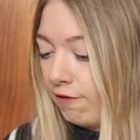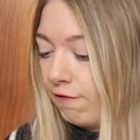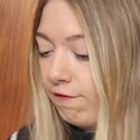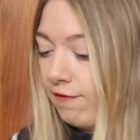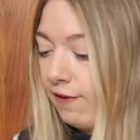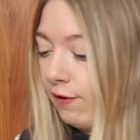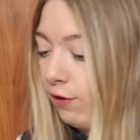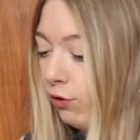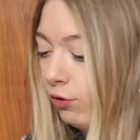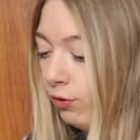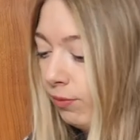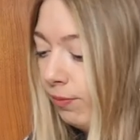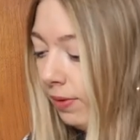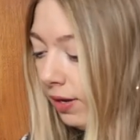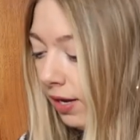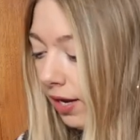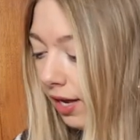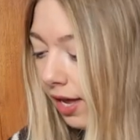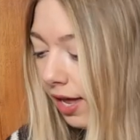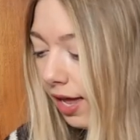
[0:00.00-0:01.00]
a film,
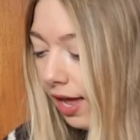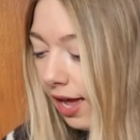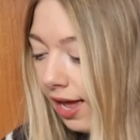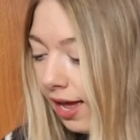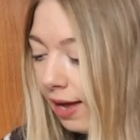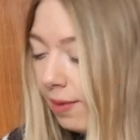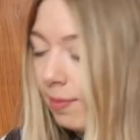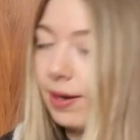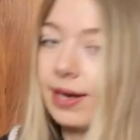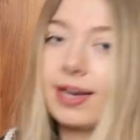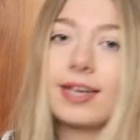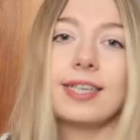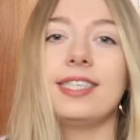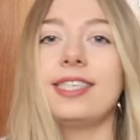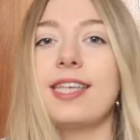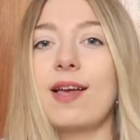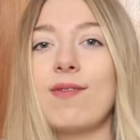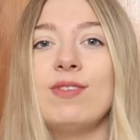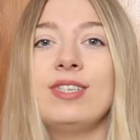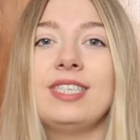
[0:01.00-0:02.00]
like a
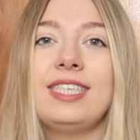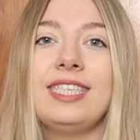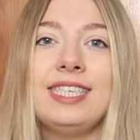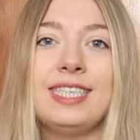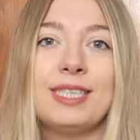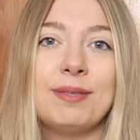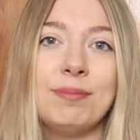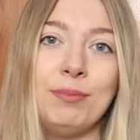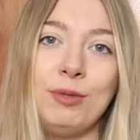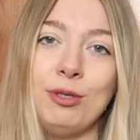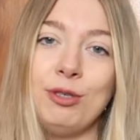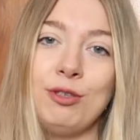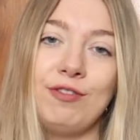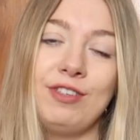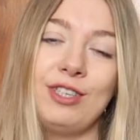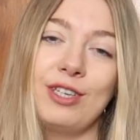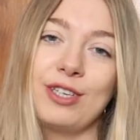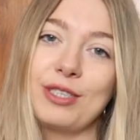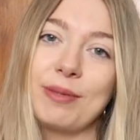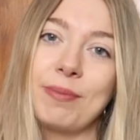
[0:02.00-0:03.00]
70s
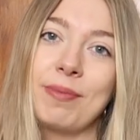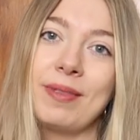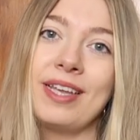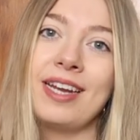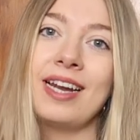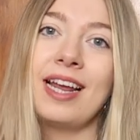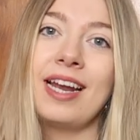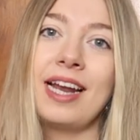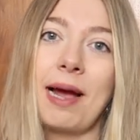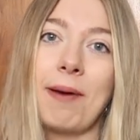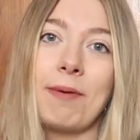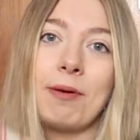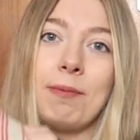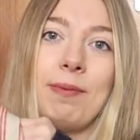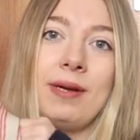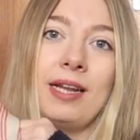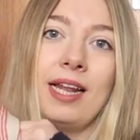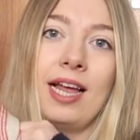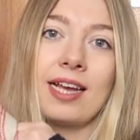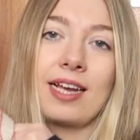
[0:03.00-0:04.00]
movie or something, and I would
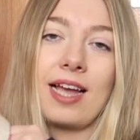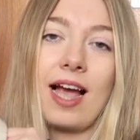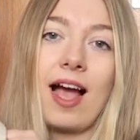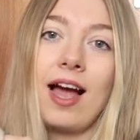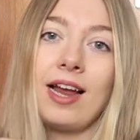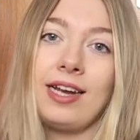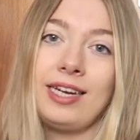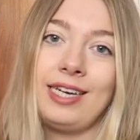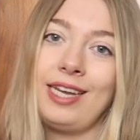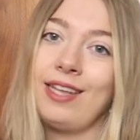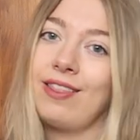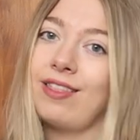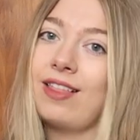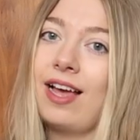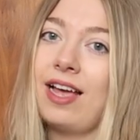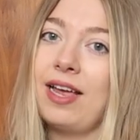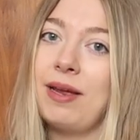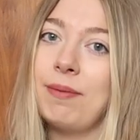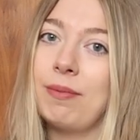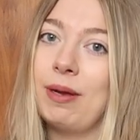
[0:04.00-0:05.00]
be like, I need
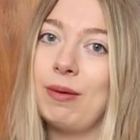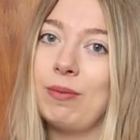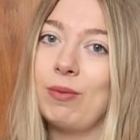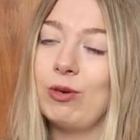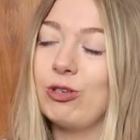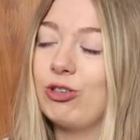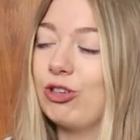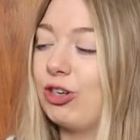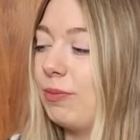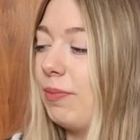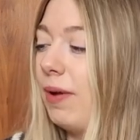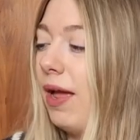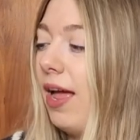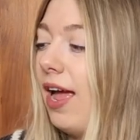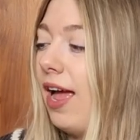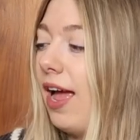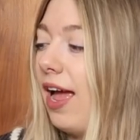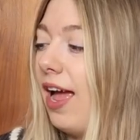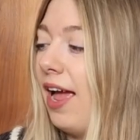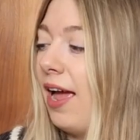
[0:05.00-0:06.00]
that in my wardrobe.
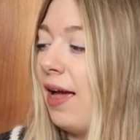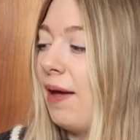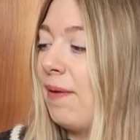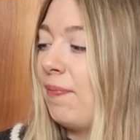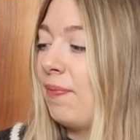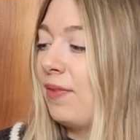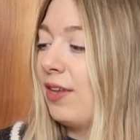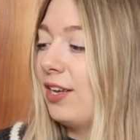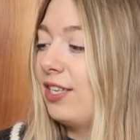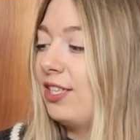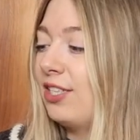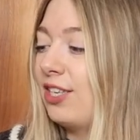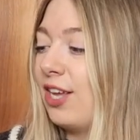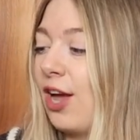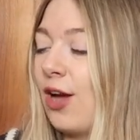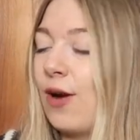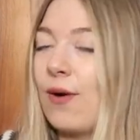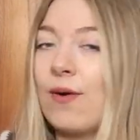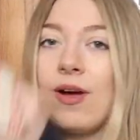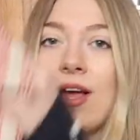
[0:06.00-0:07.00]

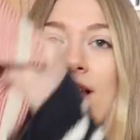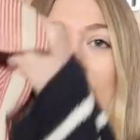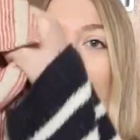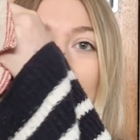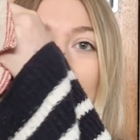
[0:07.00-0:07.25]
So